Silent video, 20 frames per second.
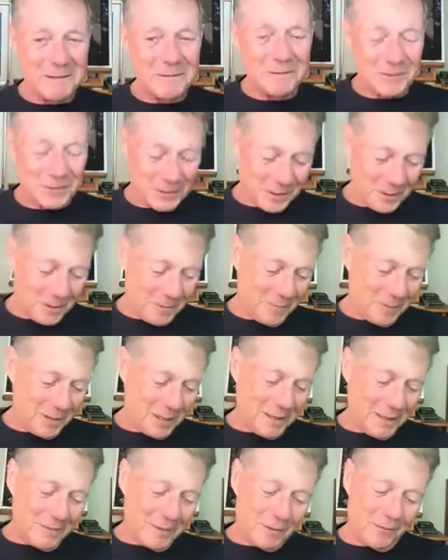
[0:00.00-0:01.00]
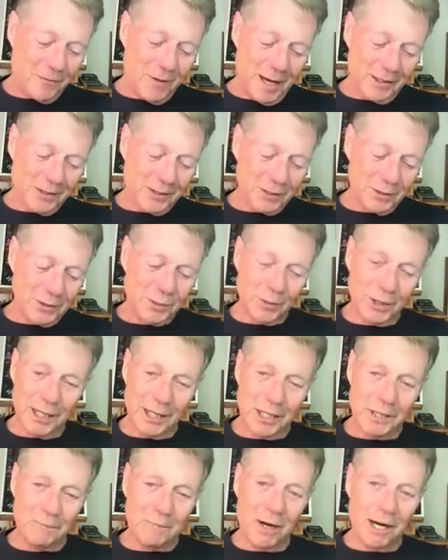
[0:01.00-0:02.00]
the factor is
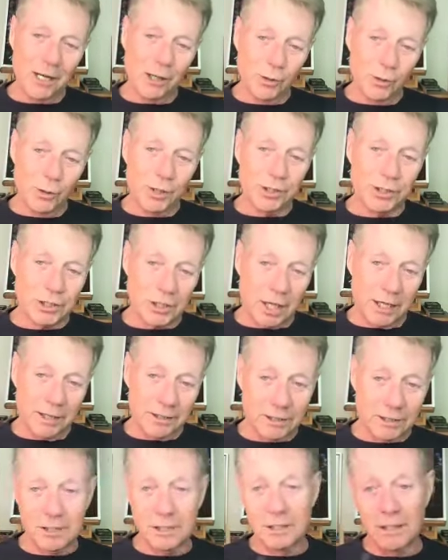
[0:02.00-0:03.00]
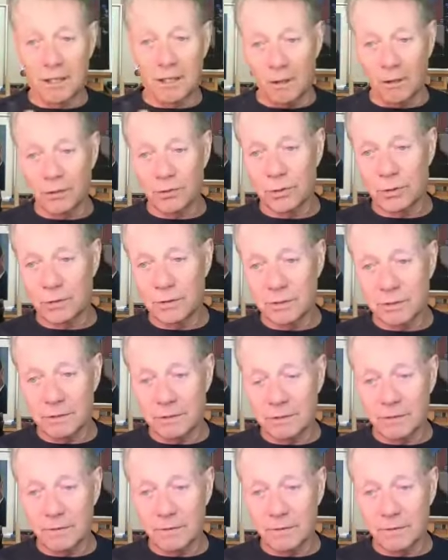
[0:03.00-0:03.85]
released by leukocytes in the cultures.